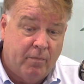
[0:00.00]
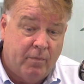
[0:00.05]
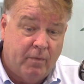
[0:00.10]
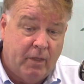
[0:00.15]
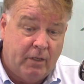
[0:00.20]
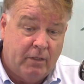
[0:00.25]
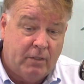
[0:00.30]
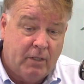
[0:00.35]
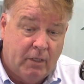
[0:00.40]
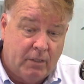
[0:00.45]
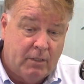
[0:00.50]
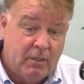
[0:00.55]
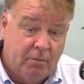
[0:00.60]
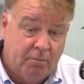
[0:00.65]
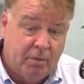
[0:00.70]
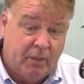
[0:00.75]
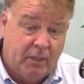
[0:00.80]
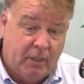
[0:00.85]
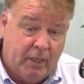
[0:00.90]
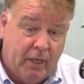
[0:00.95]
They
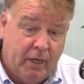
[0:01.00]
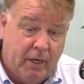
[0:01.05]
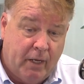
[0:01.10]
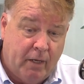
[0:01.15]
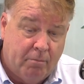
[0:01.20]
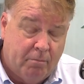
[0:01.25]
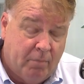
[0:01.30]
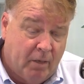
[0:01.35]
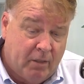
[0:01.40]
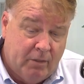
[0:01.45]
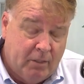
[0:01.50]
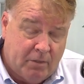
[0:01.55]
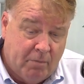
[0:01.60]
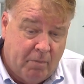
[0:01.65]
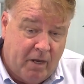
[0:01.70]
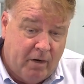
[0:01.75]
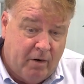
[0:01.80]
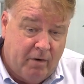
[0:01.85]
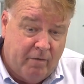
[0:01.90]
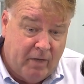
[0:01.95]
simply cannot, but as a
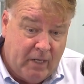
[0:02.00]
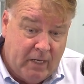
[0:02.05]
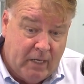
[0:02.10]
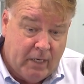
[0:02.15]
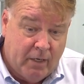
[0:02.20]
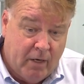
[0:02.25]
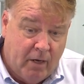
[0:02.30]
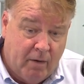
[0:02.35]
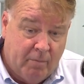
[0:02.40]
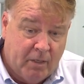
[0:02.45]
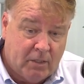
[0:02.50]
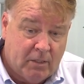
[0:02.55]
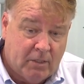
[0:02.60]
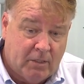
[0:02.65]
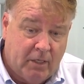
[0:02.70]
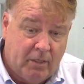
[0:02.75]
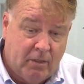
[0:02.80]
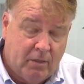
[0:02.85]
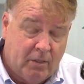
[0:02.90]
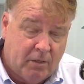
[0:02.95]
matter of economics,
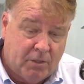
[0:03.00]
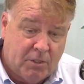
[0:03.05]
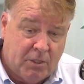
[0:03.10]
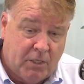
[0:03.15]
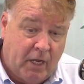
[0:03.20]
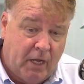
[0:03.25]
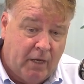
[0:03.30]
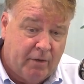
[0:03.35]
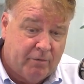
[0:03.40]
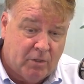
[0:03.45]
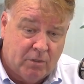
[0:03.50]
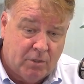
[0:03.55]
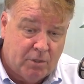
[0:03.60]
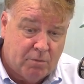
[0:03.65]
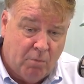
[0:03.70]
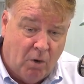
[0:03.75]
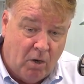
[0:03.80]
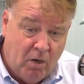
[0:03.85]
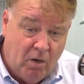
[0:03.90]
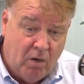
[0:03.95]
their staffs are
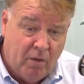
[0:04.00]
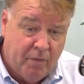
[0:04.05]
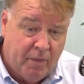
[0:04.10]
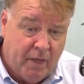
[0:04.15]
small.